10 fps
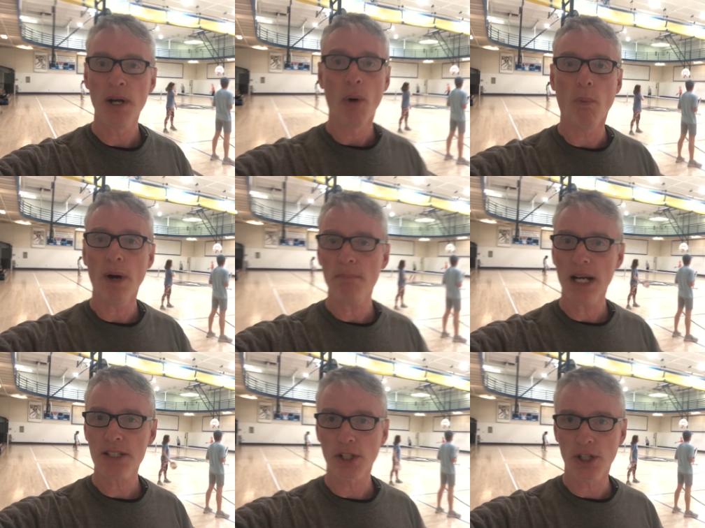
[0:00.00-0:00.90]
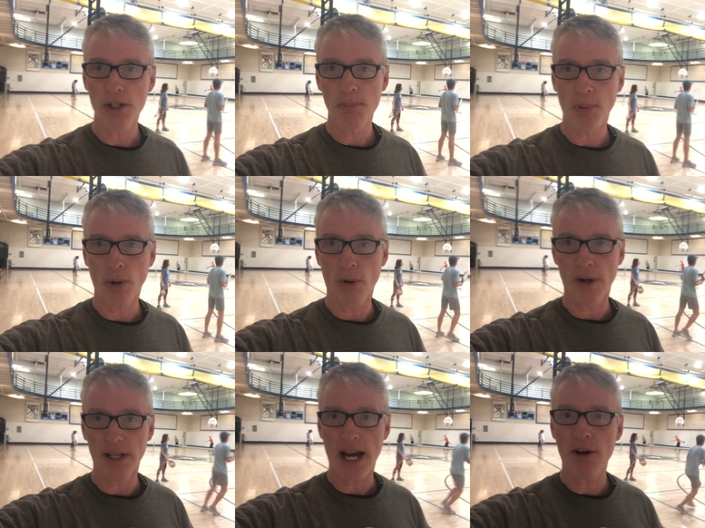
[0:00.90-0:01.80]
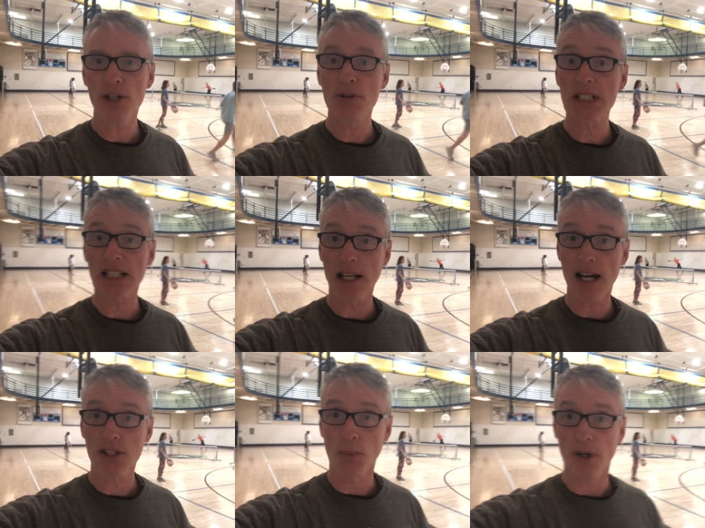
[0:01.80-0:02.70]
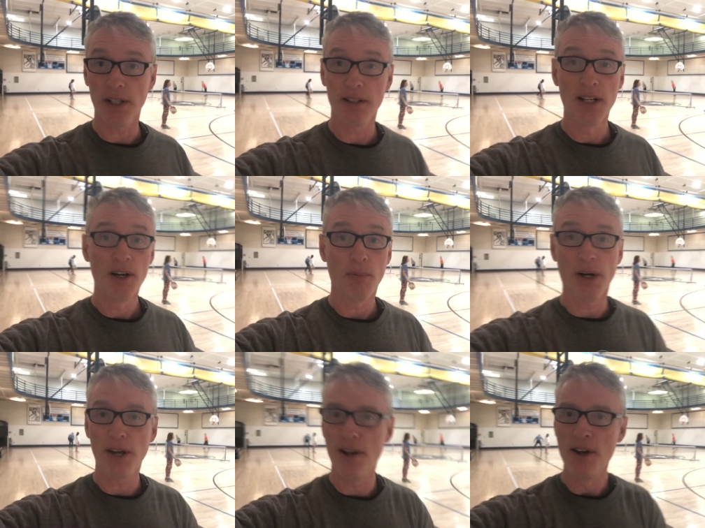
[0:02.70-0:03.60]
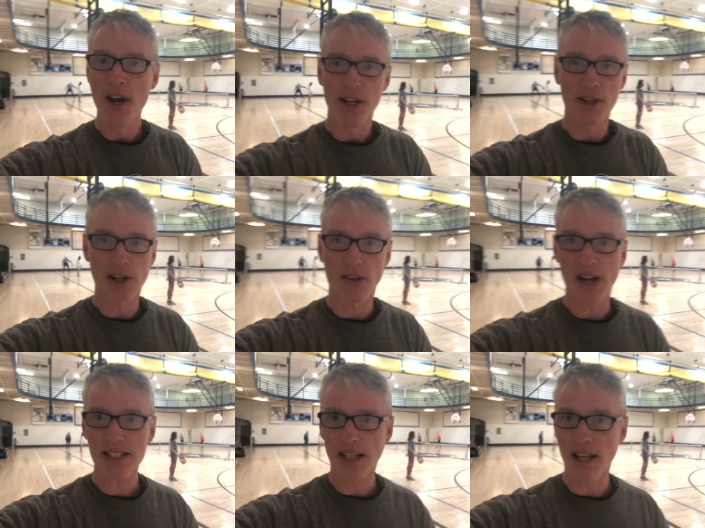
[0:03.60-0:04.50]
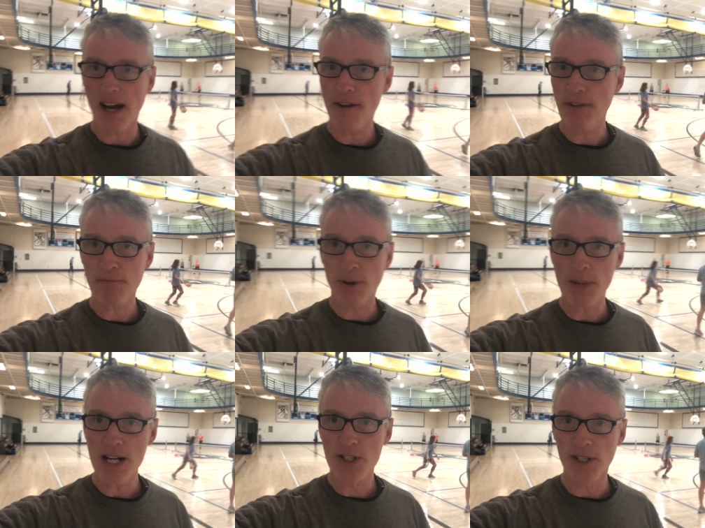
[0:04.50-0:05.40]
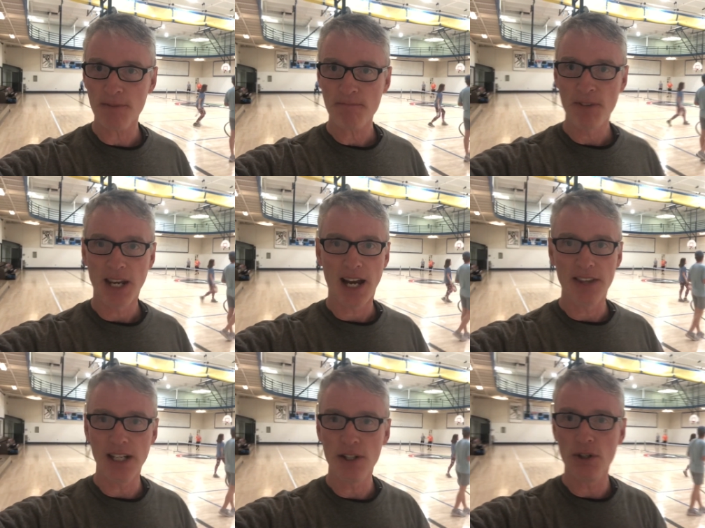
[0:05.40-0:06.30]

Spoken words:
what makes a good employee? How do you select one? Well, you collect a lot of information, and then you